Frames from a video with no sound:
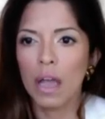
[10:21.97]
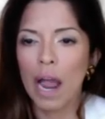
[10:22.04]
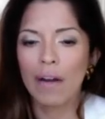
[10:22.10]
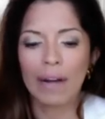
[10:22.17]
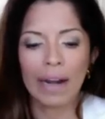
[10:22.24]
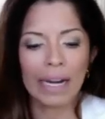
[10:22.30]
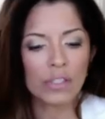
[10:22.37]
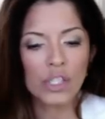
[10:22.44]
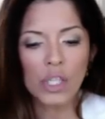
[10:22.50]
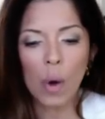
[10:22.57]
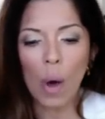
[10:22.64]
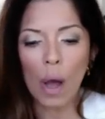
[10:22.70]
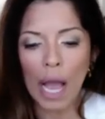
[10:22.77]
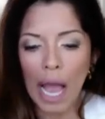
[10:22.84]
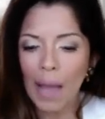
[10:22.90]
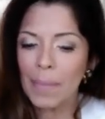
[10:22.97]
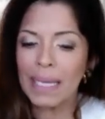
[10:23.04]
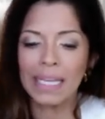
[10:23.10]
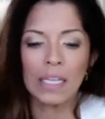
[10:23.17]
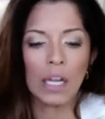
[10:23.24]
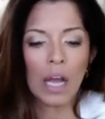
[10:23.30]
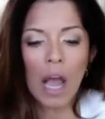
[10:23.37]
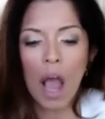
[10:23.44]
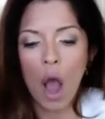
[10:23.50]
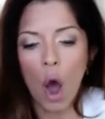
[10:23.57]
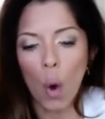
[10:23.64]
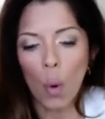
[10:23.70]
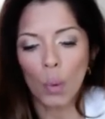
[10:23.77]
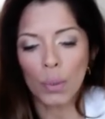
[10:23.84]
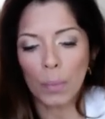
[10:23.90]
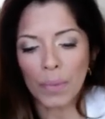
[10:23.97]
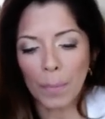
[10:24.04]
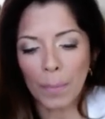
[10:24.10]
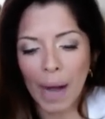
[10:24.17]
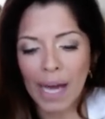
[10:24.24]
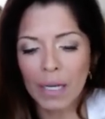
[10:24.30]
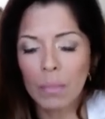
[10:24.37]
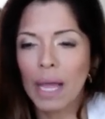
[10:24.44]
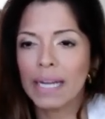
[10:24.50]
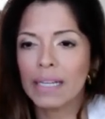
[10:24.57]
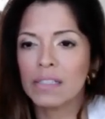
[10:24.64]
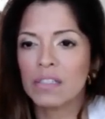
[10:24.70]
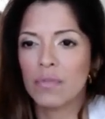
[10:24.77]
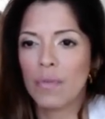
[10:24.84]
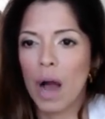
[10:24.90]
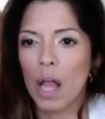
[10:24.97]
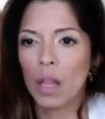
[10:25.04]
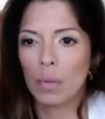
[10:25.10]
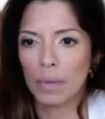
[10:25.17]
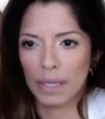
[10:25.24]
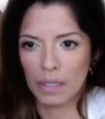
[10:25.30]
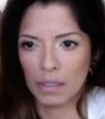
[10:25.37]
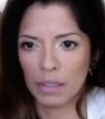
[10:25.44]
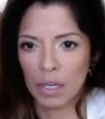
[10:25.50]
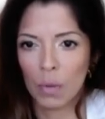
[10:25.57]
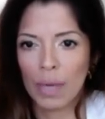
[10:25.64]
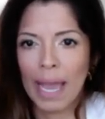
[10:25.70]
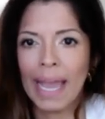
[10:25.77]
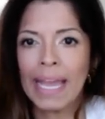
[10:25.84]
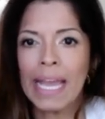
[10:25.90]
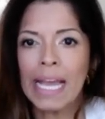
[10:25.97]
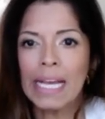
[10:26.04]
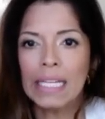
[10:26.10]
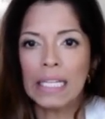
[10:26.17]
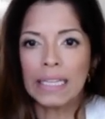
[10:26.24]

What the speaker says: All right. So, I mean, the bottom line is the following, okay?